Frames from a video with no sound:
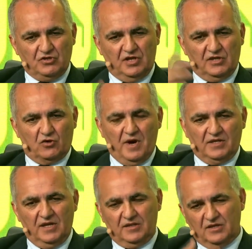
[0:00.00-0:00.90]
and he
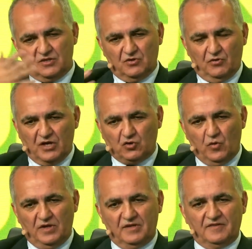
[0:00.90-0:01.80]
talked about the evolution
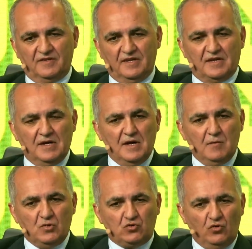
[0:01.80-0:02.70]
of
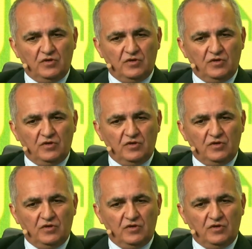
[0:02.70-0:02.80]
electromagnetic